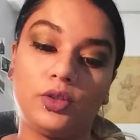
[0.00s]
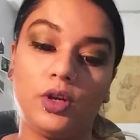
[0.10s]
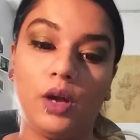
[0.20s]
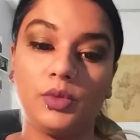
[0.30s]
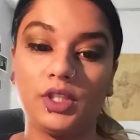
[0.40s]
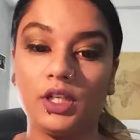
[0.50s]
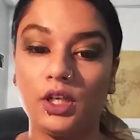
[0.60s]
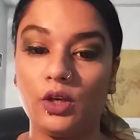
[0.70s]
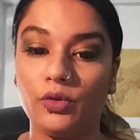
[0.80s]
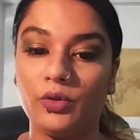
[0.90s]
so I'm just
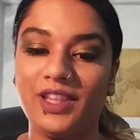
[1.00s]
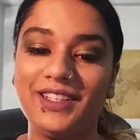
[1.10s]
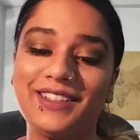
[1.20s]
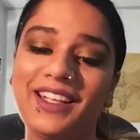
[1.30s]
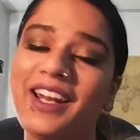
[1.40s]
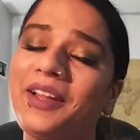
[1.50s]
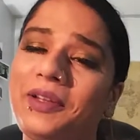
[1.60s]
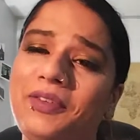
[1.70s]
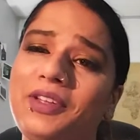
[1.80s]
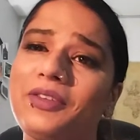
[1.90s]
gonna go through the list. And I
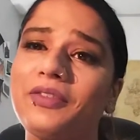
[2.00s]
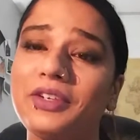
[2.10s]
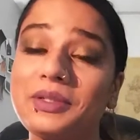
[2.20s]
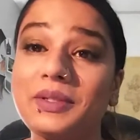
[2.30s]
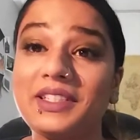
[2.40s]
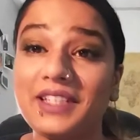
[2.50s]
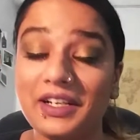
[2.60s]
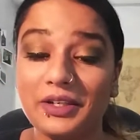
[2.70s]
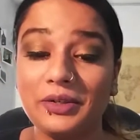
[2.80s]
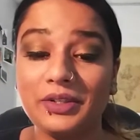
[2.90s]
love how the first one's Ted